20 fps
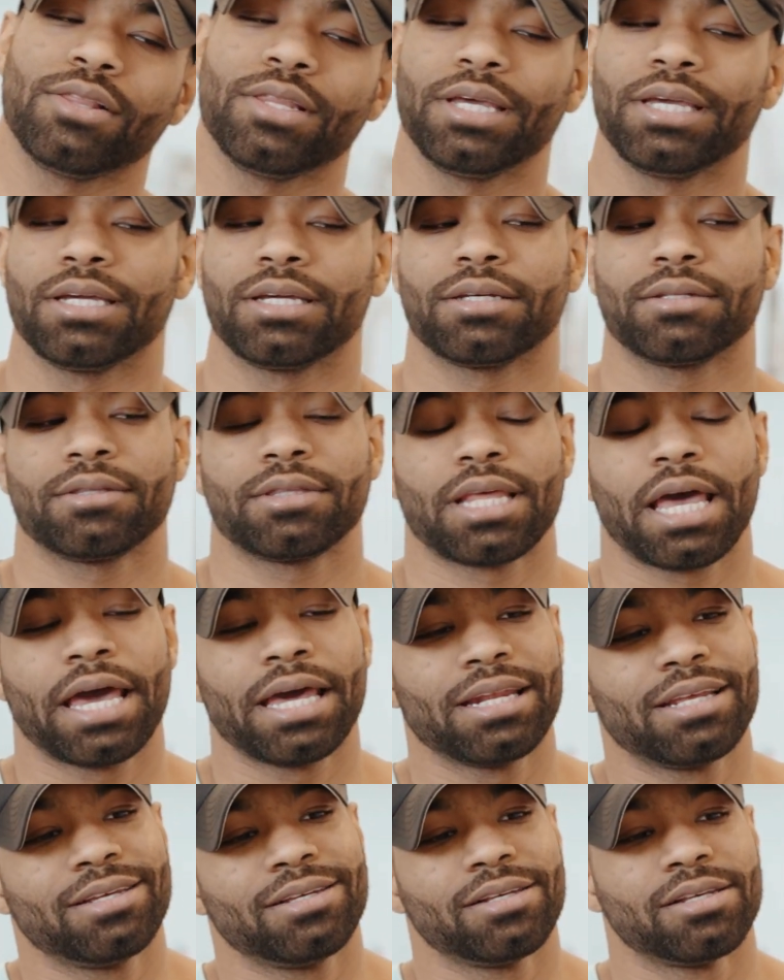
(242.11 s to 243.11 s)
Like
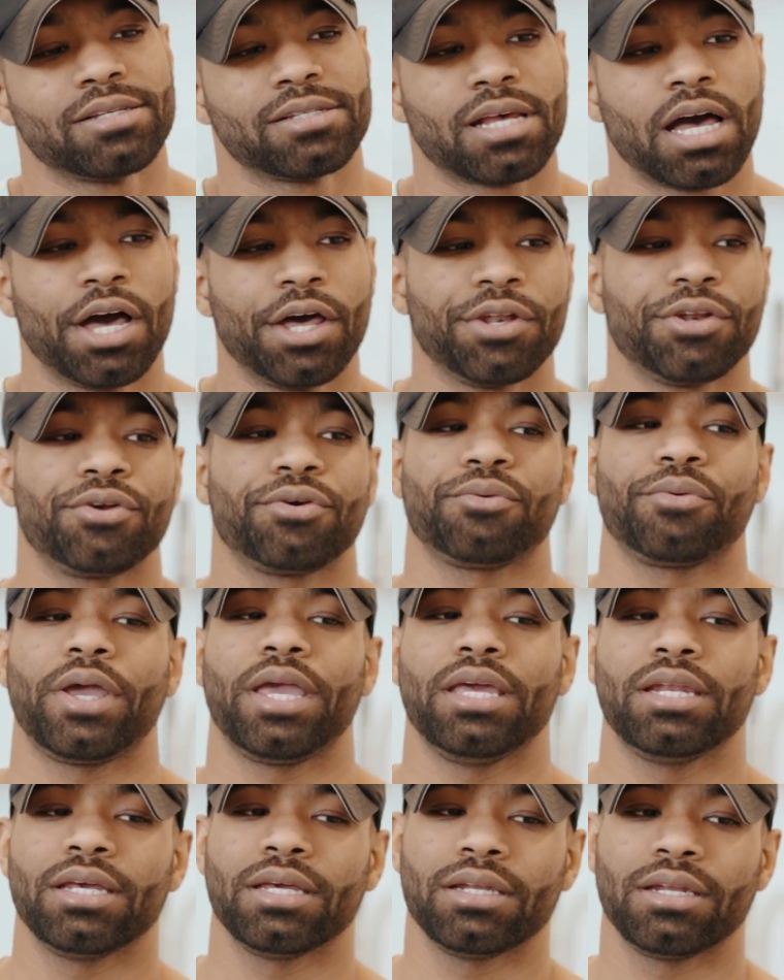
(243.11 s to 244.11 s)
that is
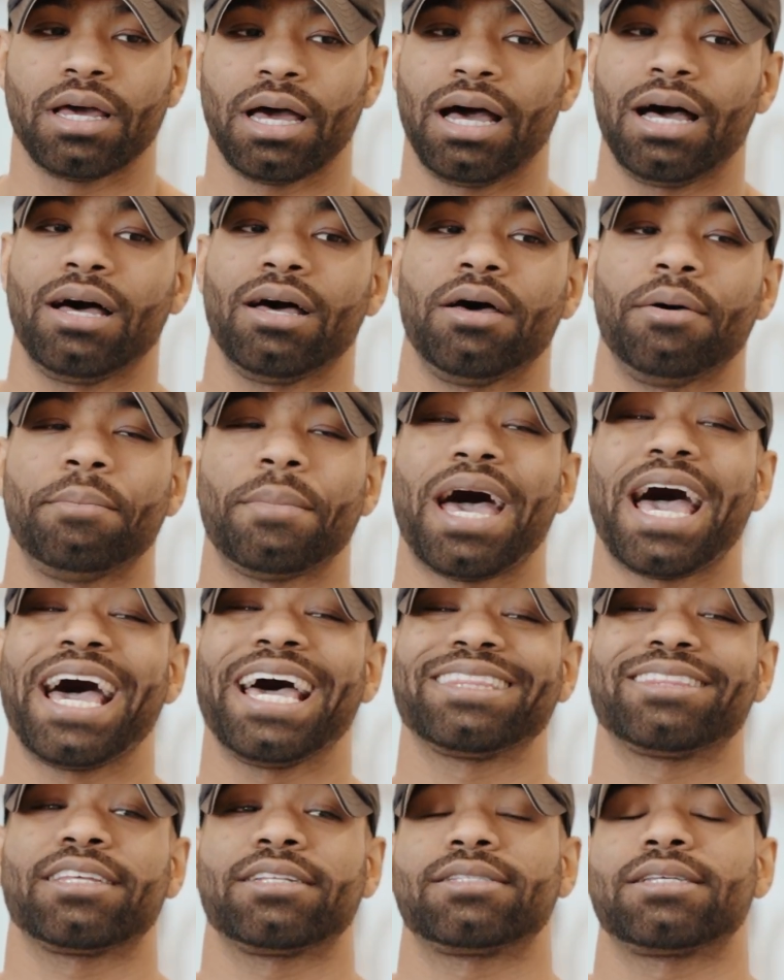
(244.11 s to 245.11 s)
underrated.
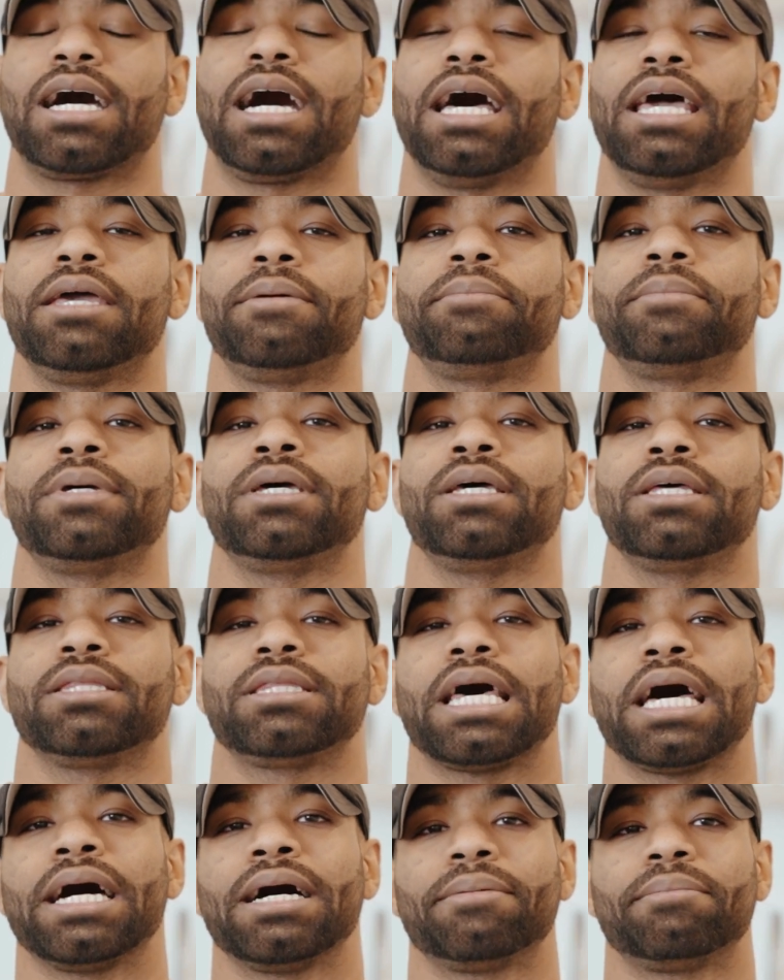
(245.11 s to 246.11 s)
At the time
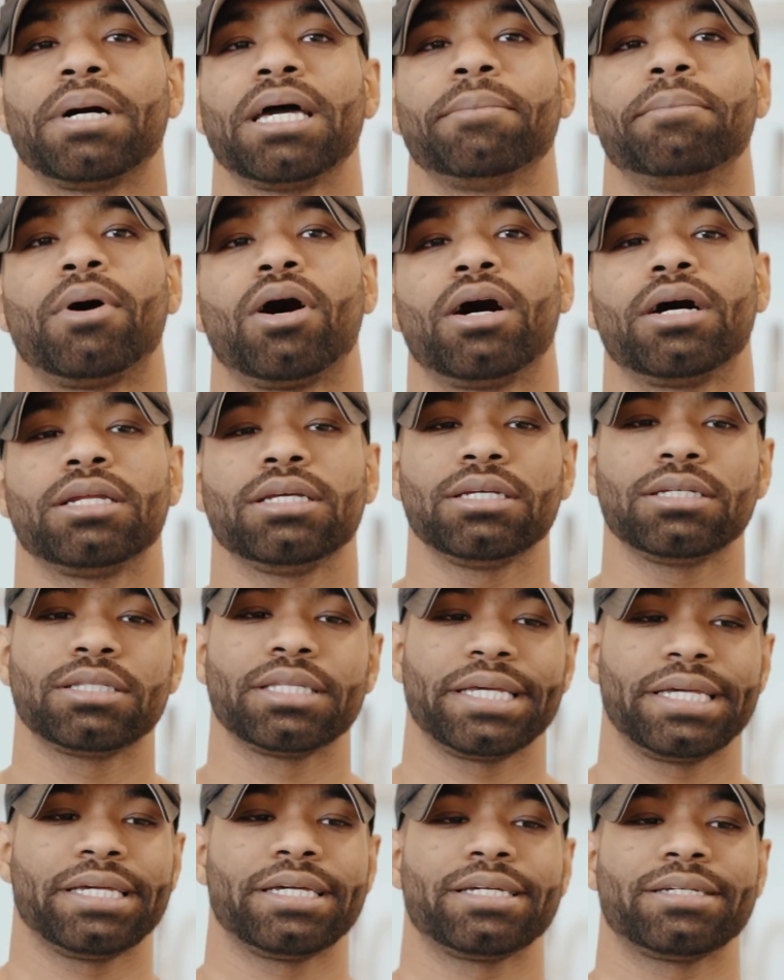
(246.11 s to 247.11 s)
that my body
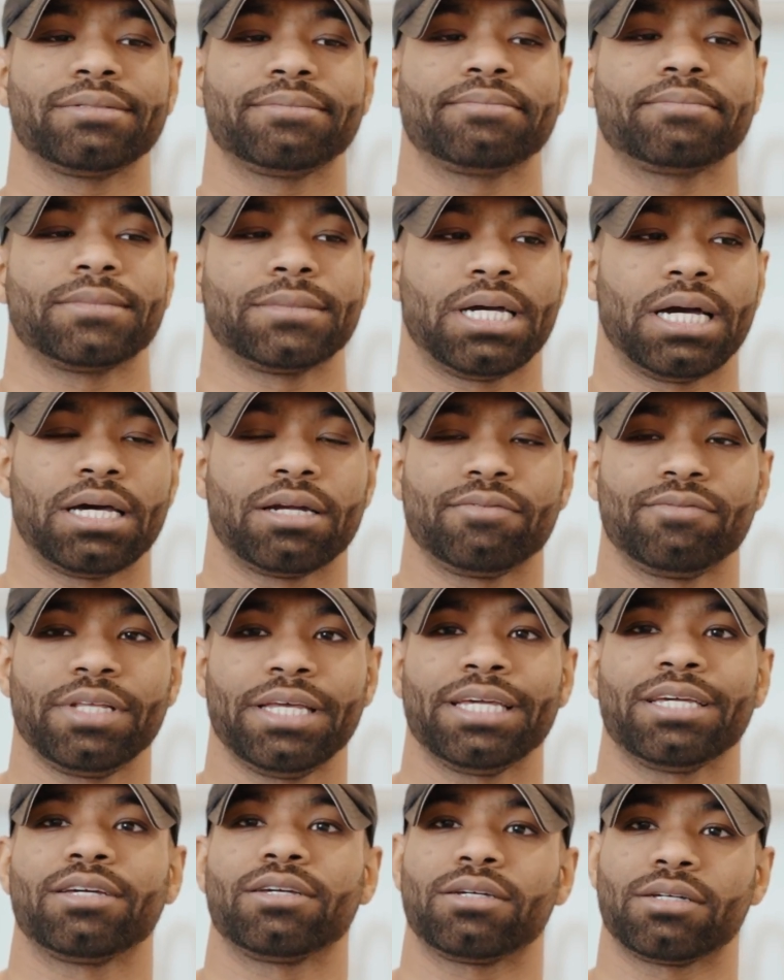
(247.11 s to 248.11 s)
kind of
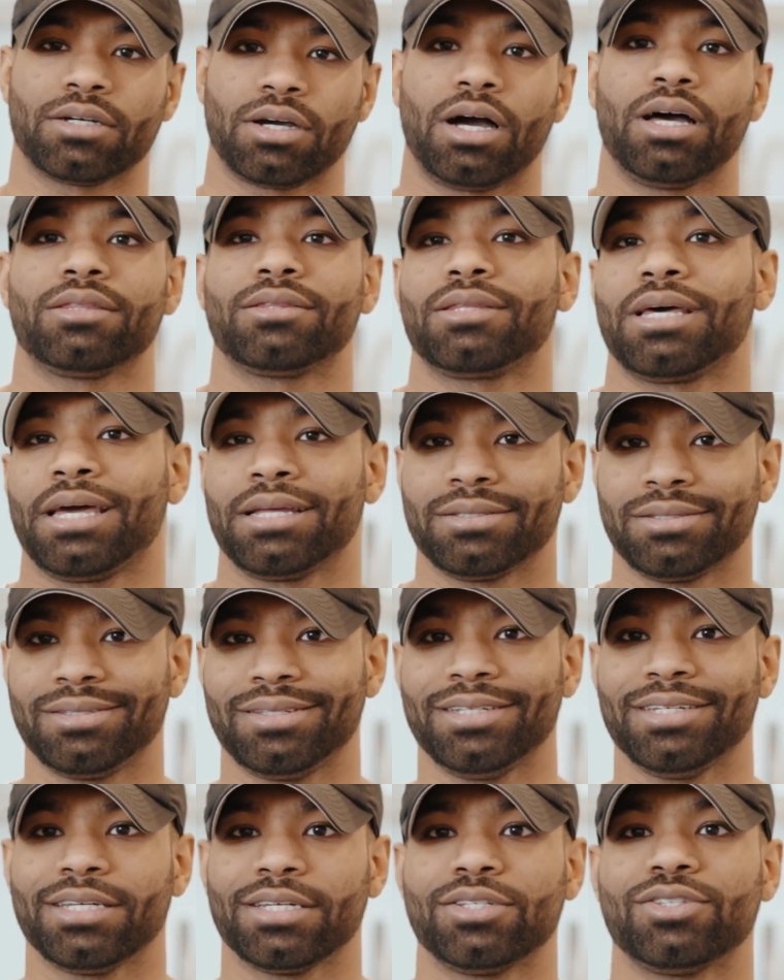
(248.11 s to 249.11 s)
got that
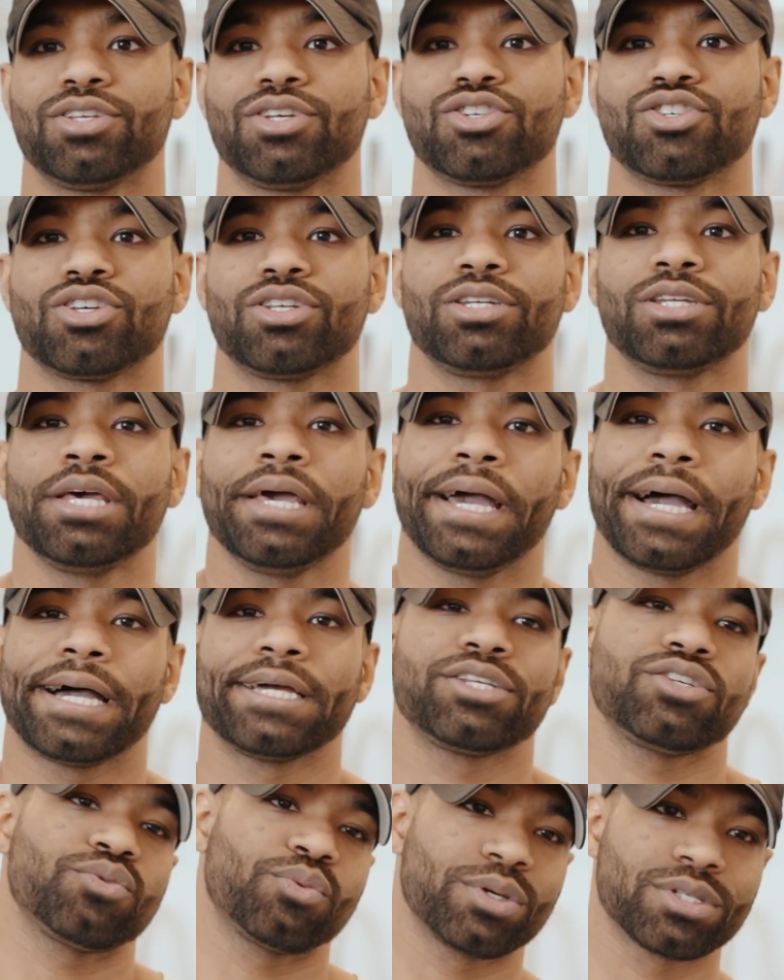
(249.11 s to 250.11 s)
deconditioned, I
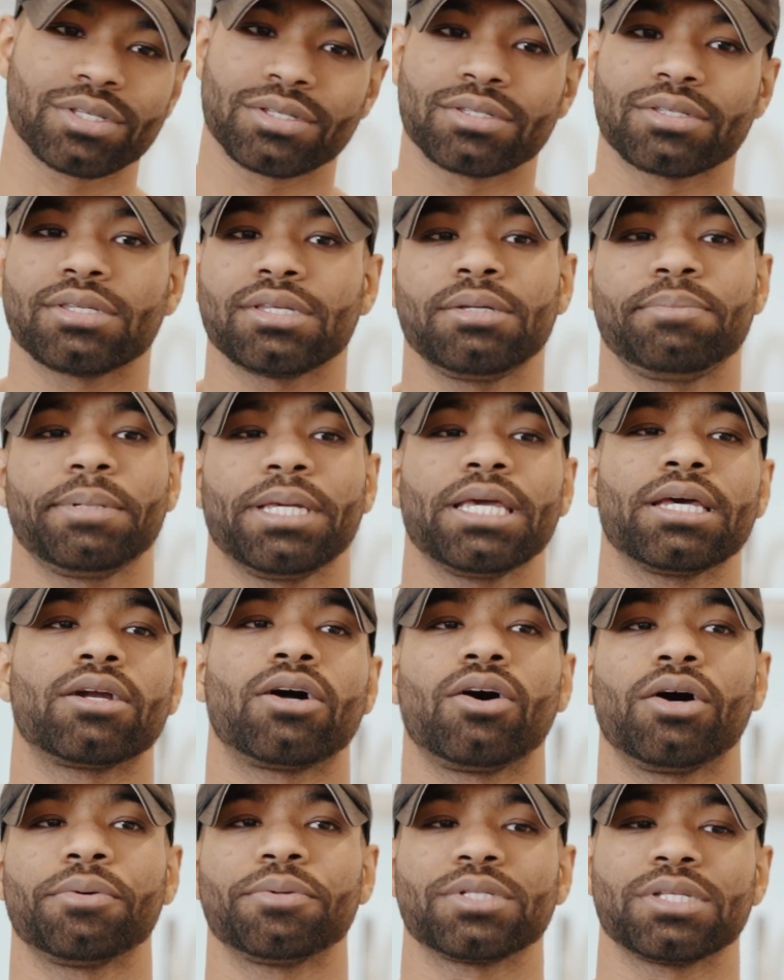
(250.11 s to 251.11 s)
just wasn't sleeping at
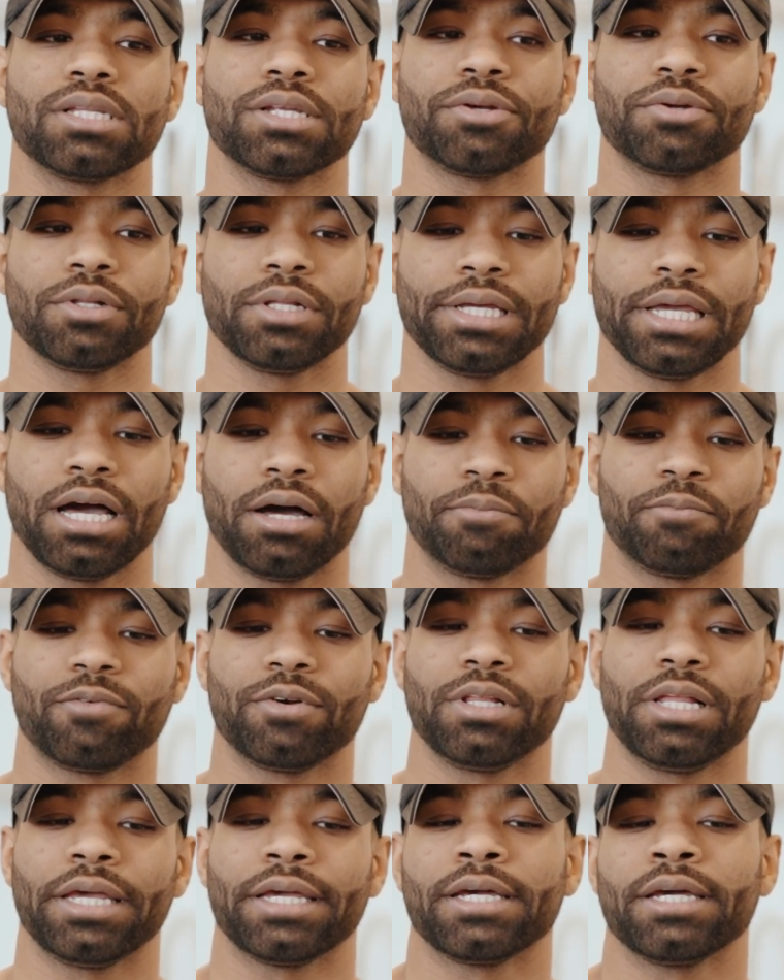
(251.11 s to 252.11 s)
all. I was literally up for
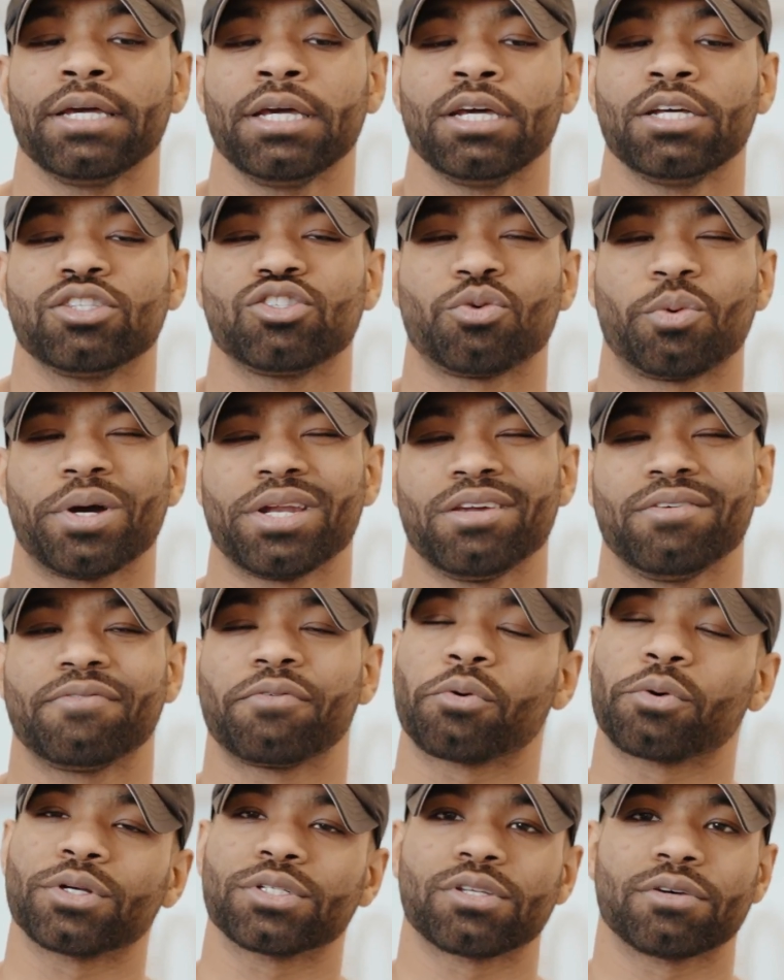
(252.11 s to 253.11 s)
like
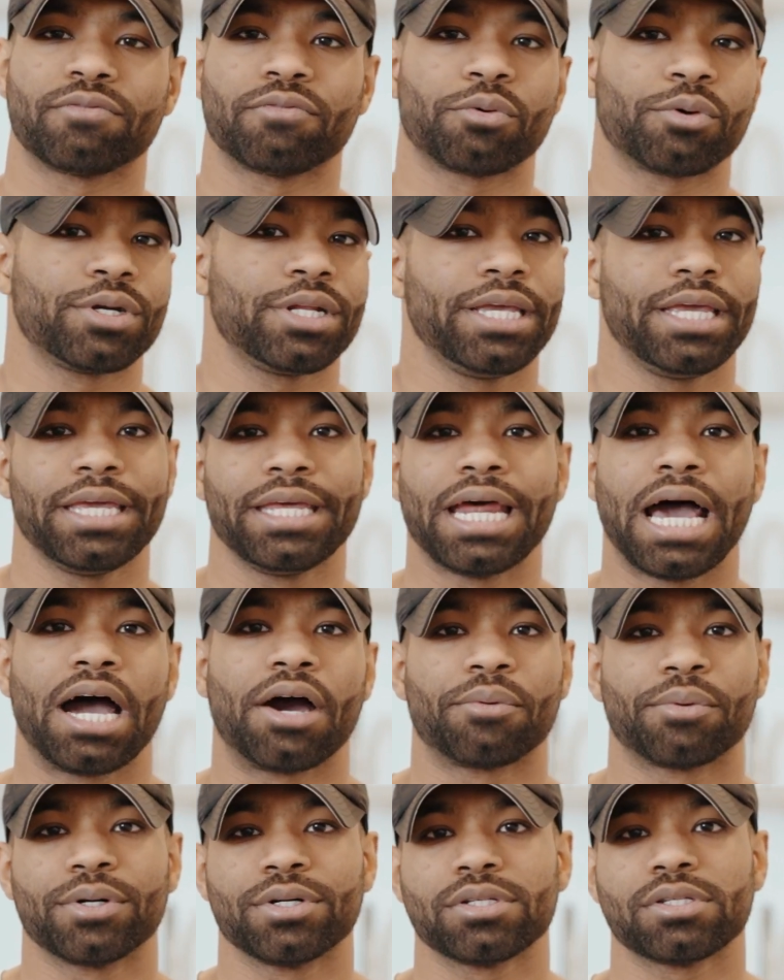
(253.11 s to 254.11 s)
24 to 48
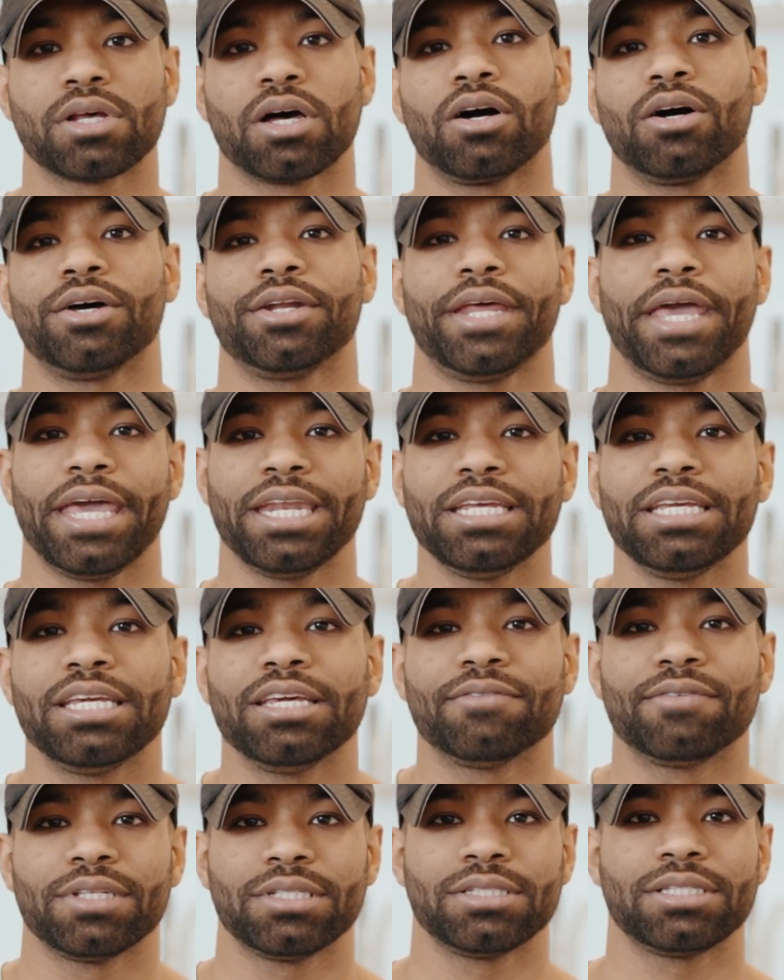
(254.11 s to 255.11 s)
hours on any
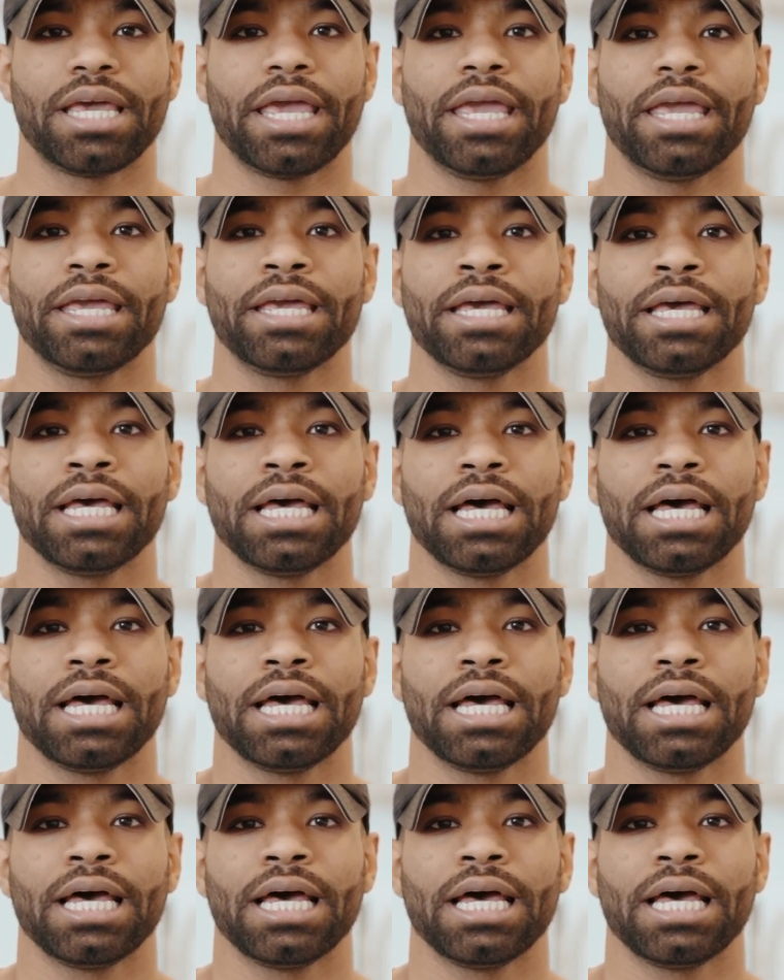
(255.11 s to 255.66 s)
given day.